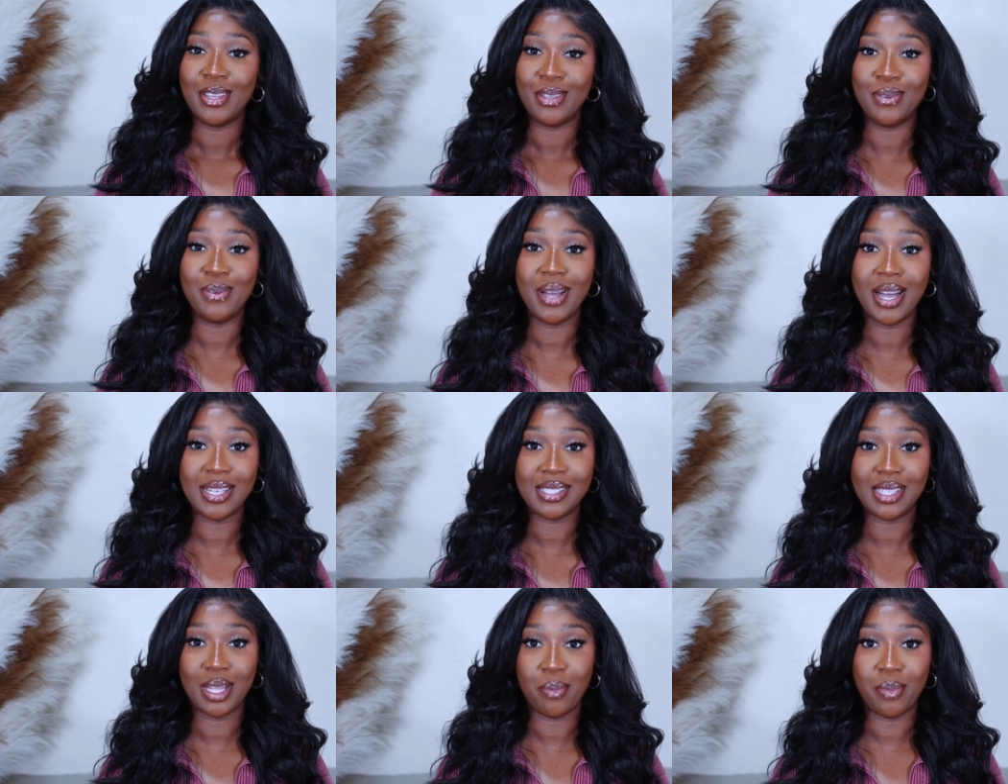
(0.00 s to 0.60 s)
you
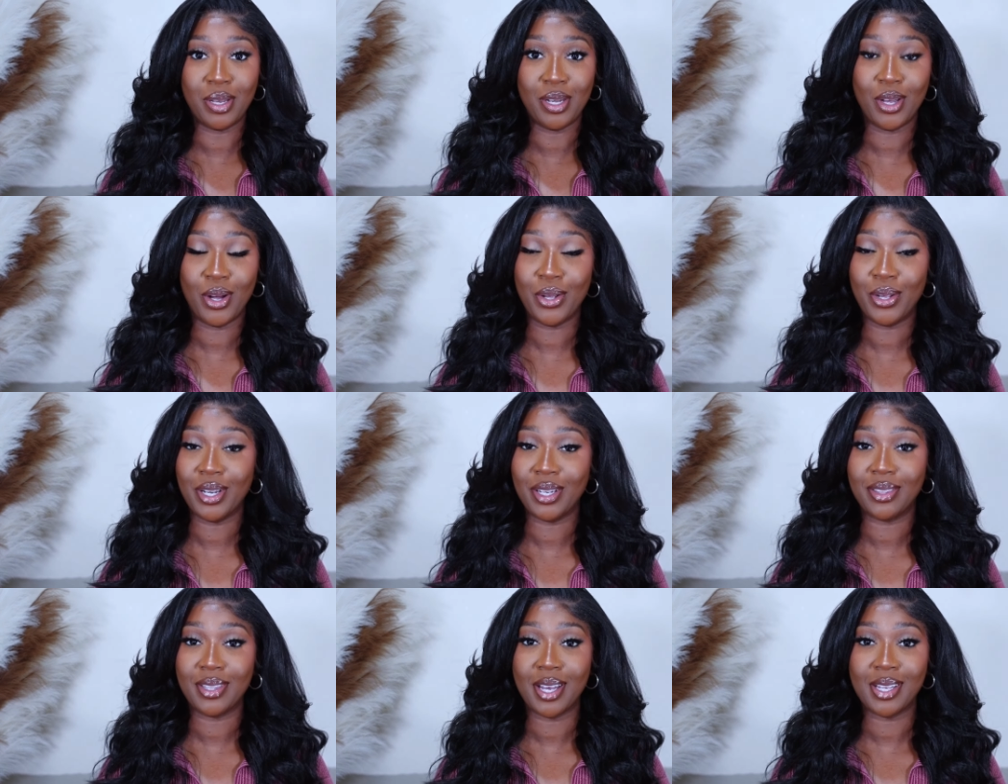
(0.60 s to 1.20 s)
guys let me know
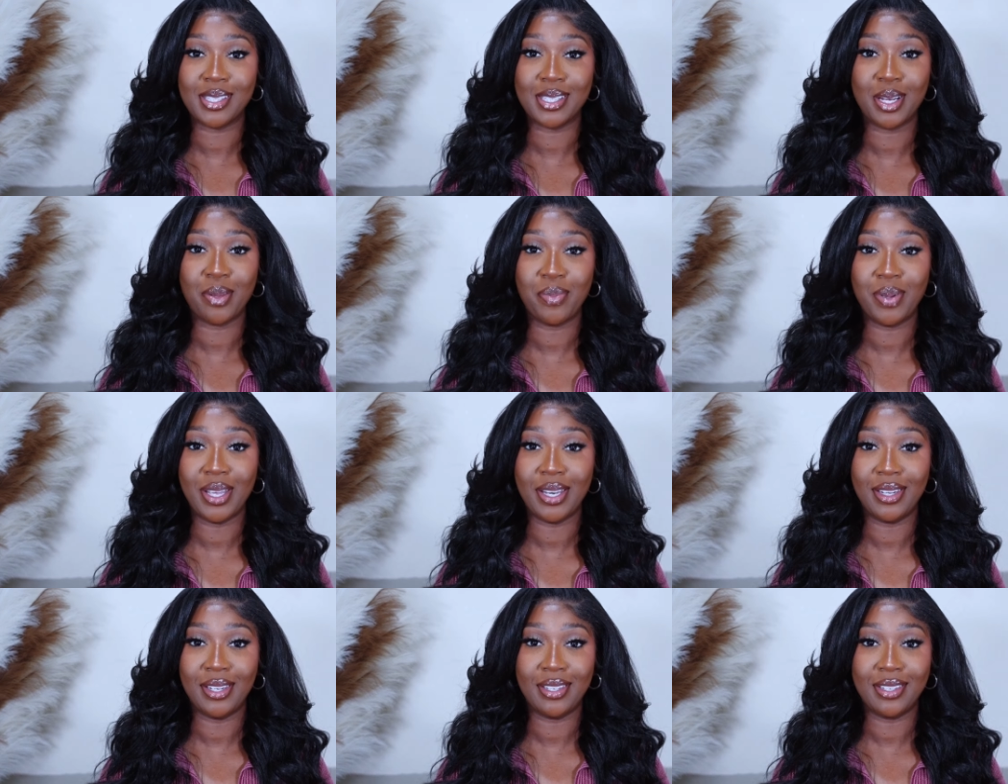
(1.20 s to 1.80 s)
your thoughts and
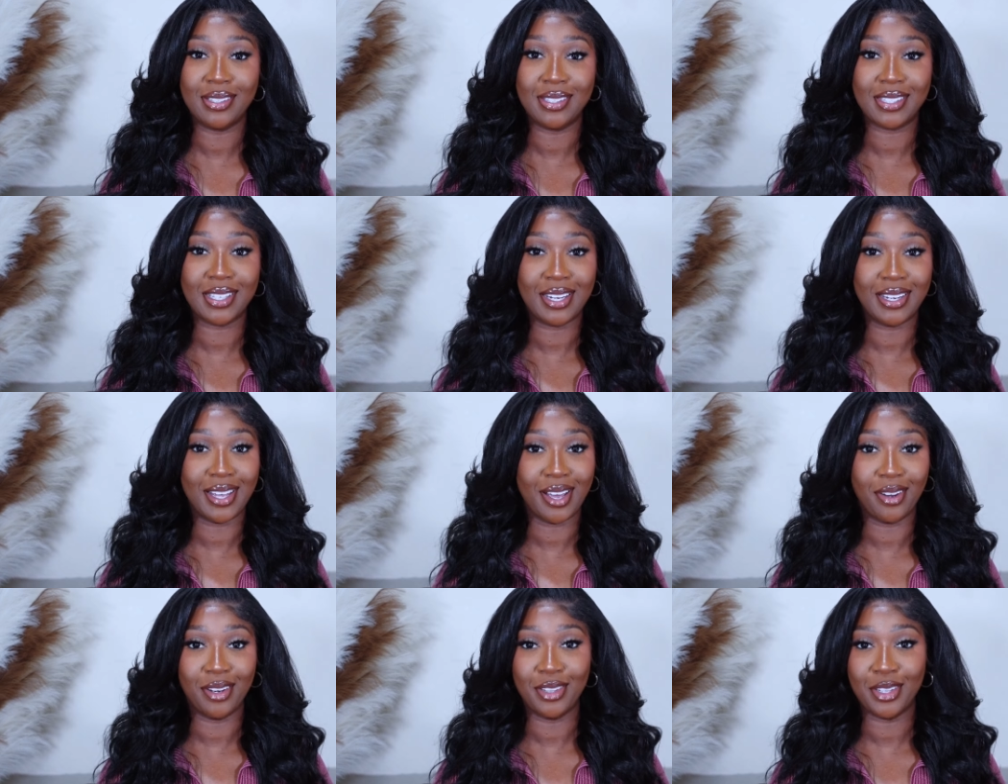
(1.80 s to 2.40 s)
opinions
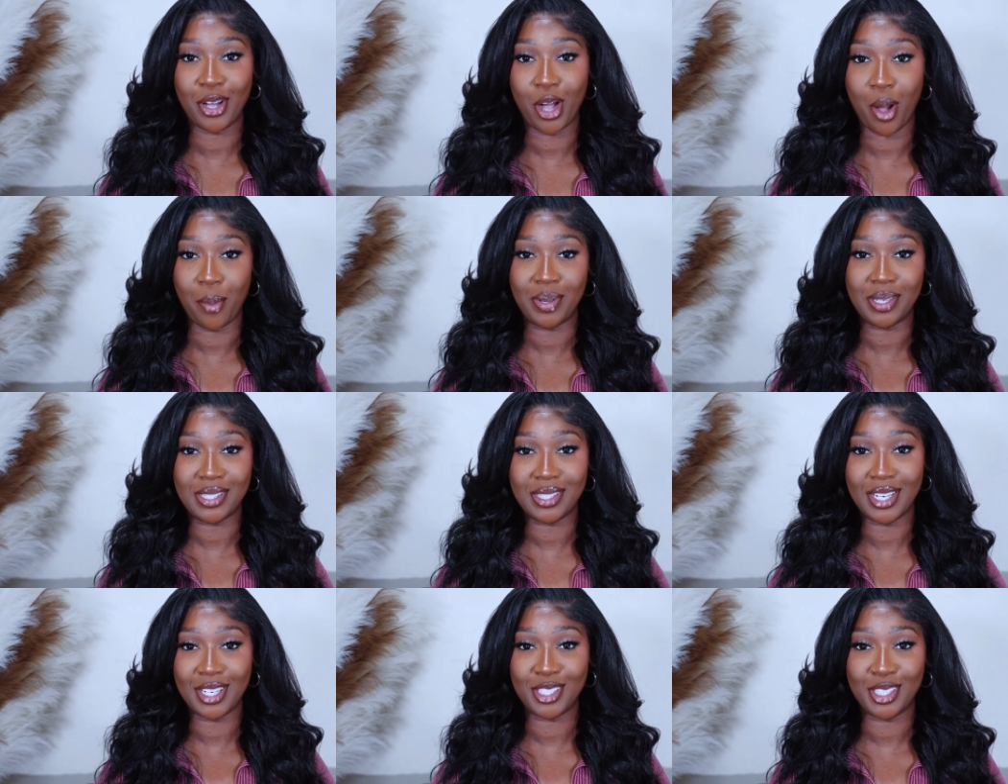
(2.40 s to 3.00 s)
down in the
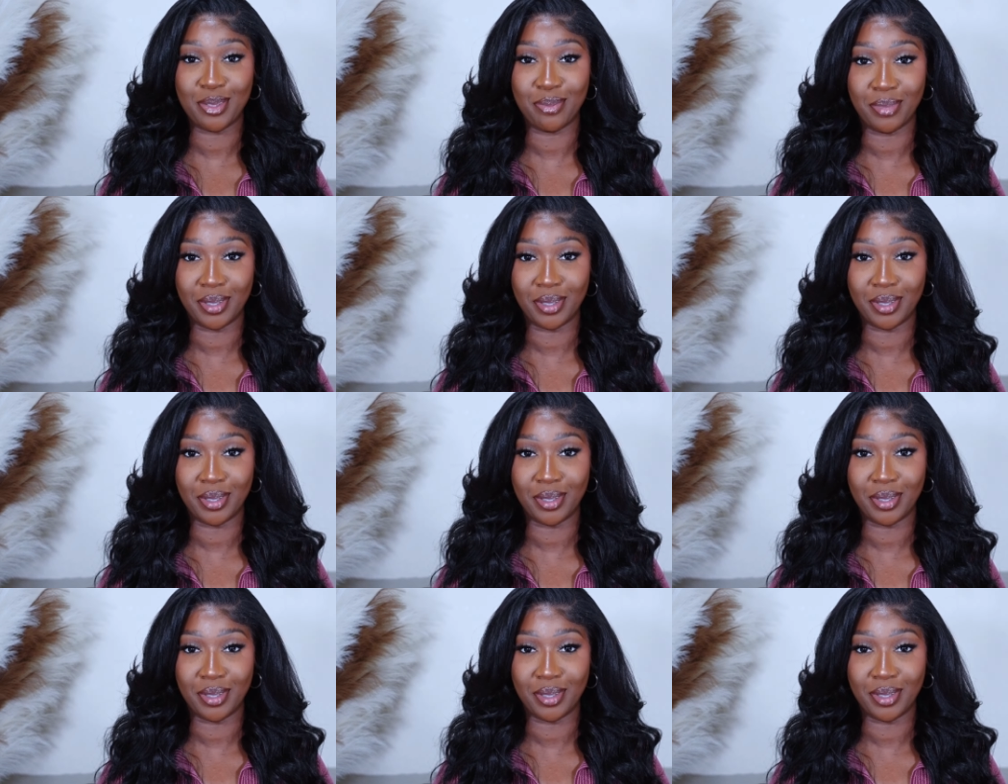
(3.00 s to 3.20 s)
comment section